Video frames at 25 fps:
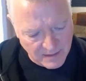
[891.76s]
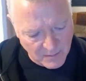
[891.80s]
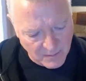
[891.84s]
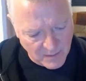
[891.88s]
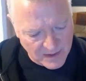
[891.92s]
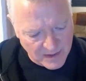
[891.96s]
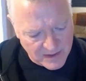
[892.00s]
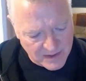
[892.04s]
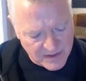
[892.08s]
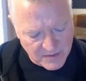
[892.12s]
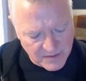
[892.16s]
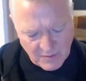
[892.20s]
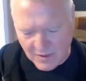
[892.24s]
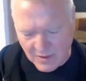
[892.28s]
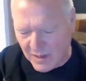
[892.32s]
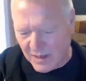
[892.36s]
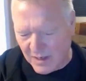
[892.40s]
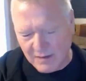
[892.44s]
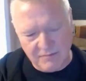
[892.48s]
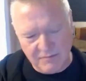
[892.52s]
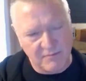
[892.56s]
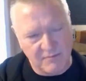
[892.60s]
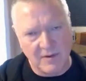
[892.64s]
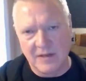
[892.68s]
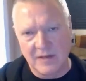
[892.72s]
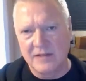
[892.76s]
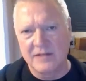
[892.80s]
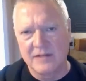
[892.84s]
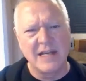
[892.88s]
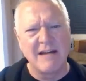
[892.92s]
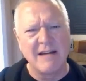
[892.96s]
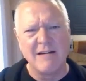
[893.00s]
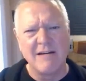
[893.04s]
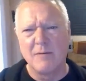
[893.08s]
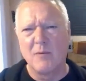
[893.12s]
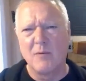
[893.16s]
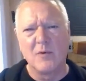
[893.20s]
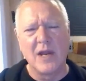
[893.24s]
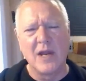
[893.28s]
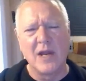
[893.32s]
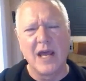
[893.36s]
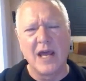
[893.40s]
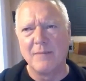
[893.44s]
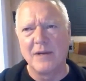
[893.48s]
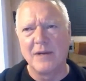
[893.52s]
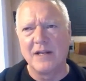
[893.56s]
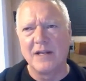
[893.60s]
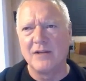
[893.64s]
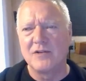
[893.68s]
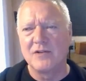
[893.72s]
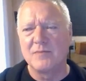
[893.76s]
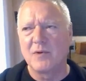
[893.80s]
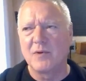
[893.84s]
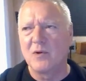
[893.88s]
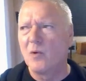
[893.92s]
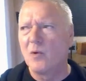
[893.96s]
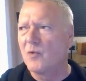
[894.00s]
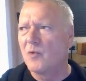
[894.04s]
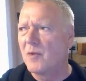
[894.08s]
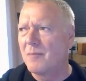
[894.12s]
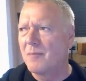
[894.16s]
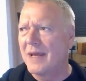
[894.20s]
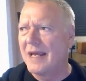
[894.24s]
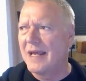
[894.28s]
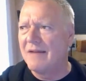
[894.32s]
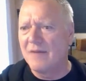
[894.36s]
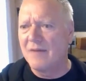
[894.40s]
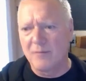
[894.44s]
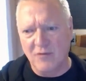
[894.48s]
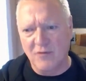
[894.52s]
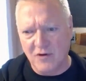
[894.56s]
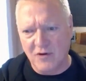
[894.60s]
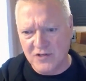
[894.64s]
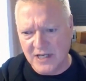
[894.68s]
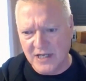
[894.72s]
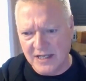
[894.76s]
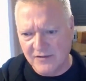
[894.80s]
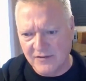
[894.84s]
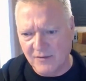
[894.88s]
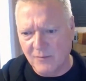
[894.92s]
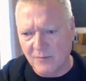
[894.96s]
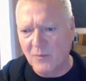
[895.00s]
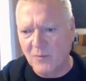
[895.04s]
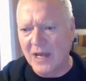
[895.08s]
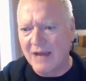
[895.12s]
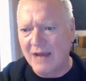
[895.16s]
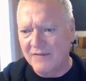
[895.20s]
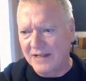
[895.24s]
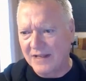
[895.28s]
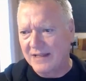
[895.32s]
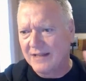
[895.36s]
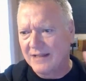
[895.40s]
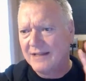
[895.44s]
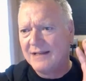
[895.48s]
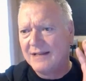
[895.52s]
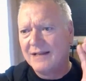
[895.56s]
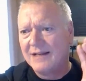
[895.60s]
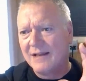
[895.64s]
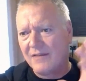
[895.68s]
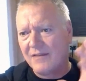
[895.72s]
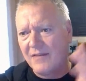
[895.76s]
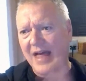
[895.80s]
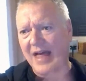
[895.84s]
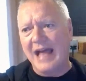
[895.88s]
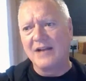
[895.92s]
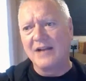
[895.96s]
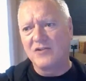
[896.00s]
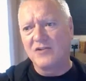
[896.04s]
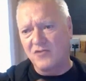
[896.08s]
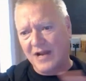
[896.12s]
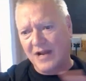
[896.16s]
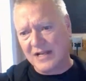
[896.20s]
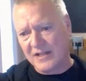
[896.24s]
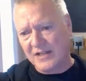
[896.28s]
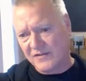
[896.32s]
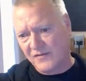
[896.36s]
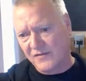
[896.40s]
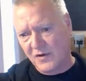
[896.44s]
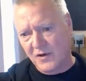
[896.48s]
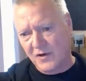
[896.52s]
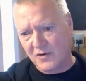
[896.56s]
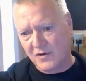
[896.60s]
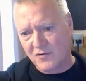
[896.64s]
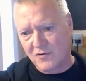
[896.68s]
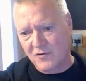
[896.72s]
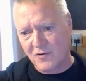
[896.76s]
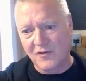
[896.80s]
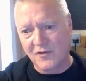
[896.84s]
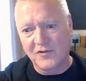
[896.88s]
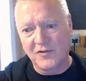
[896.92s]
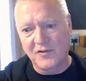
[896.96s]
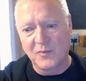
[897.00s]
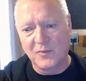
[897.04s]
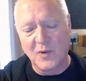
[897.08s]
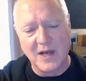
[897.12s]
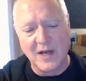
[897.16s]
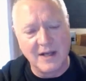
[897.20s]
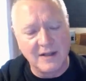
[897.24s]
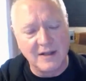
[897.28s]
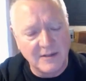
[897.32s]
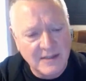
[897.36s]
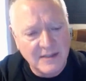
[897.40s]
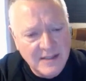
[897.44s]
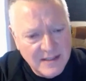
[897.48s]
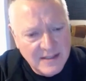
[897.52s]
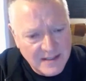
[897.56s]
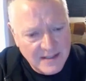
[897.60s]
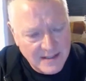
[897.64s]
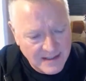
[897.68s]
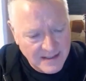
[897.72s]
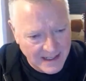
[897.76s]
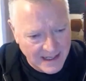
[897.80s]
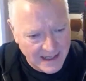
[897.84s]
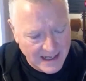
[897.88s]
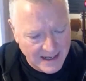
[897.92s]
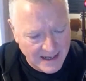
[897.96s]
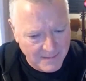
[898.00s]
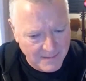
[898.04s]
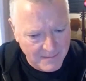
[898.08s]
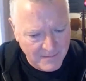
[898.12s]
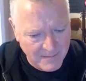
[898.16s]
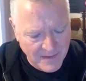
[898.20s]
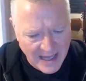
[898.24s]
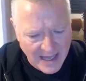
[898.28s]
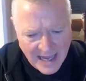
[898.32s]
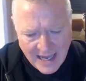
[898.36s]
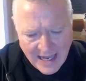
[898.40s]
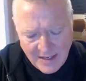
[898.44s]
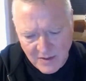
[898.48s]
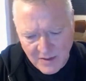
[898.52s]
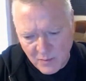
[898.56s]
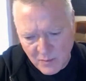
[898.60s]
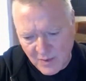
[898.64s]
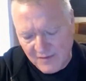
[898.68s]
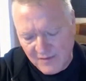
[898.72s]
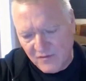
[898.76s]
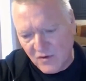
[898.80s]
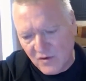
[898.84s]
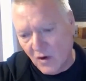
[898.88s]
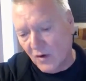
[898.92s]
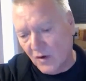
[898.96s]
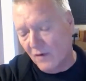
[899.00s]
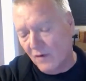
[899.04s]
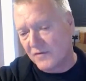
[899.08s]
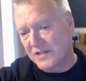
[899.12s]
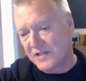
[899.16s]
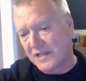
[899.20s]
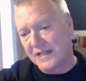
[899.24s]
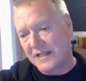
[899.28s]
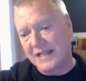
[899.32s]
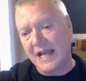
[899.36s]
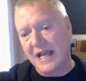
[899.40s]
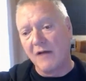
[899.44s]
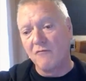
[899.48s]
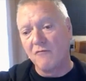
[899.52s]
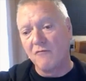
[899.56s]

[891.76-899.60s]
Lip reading: which, a terrible name, it used to be called the Beaver Project. So I'm having that transferred across as well. And we've got obviously the